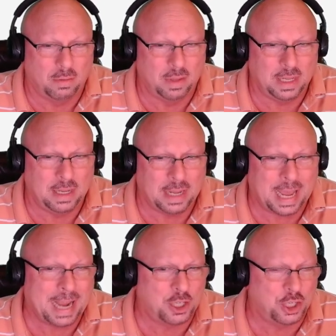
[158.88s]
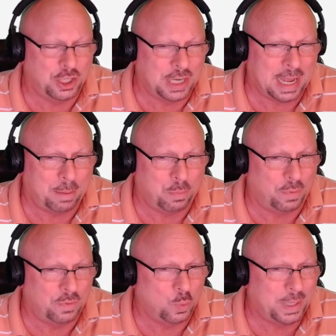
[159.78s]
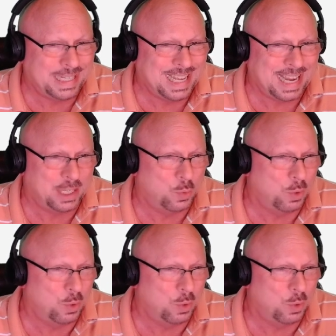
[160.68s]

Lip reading: the action time with 20 seconds,